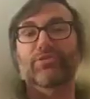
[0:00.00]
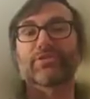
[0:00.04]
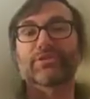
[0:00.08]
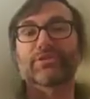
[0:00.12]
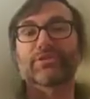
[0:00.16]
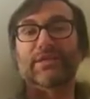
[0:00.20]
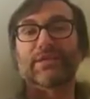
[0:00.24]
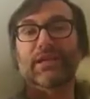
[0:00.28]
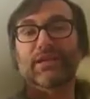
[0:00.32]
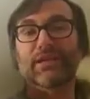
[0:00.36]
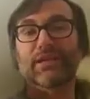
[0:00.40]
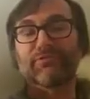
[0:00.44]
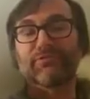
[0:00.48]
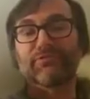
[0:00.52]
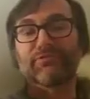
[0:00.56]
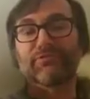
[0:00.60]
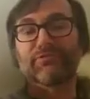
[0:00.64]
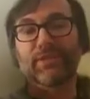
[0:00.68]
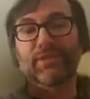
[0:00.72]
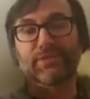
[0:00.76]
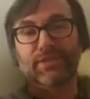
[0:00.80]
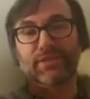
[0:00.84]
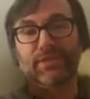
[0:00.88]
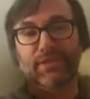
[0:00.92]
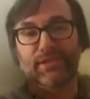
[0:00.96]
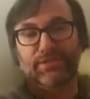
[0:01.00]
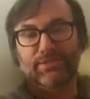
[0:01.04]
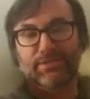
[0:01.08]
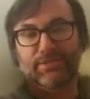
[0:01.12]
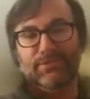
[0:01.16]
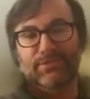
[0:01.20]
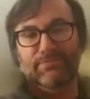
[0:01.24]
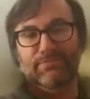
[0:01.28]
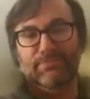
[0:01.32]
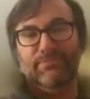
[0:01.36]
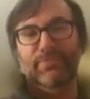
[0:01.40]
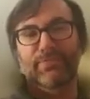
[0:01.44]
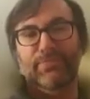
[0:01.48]
say in physics,
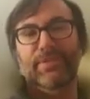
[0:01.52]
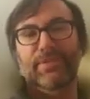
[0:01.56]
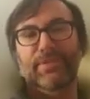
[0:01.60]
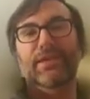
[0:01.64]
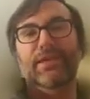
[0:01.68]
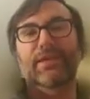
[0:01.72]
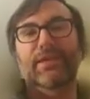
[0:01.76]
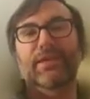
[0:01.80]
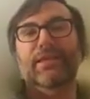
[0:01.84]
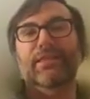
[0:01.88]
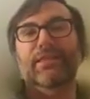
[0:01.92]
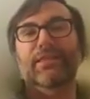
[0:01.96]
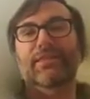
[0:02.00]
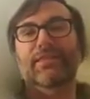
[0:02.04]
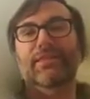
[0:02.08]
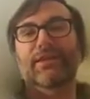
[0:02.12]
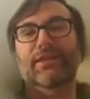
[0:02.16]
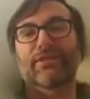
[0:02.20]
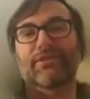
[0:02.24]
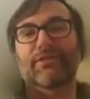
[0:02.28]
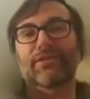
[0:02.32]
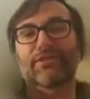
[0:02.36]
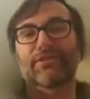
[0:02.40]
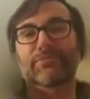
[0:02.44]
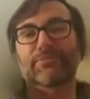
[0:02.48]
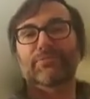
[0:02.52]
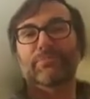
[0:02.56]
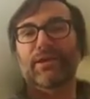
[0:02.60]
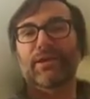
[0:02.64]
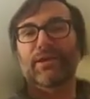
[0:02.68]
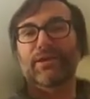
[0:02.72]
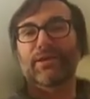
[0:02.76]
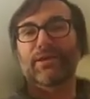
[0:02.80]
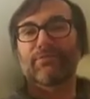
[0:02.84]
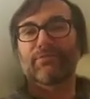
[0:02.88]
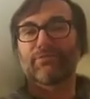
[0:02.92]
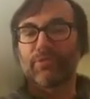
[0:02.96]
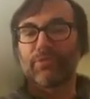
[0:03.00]
there has
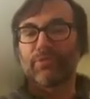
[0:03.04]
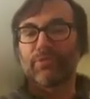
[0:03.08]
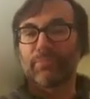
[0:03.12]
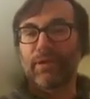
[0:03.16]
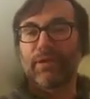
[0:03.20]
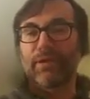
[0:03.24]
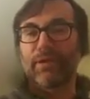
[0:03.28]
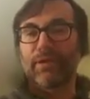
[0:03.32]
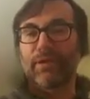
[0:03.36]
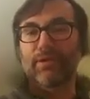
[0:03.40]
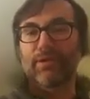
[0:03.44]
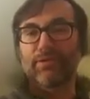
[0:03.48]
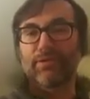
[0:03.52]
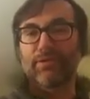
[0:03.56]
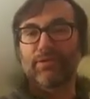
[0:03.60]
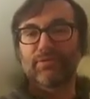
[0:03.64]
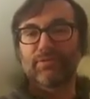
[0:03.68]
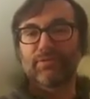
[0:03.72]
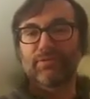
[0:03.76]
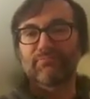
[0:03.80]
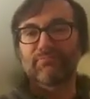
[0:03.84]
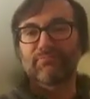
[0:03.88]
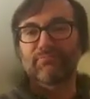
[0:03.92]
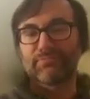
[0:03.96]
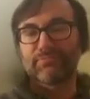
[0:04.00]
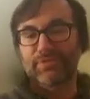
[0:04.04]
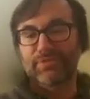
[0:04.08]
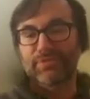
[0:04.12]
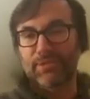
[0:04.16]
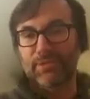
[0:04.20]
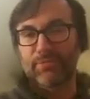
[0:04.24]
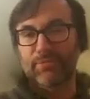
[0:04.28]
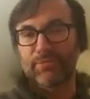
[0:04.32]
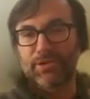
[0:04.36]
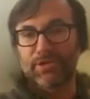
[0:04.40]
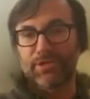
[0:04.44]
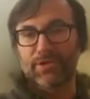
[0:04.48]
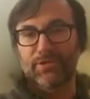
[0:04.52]
been for about 100 and some odd
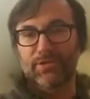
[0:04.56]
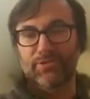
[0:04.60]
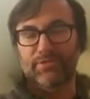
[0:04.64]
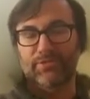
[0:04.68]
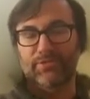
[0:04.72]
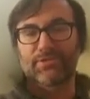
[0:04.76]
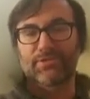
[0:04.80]
years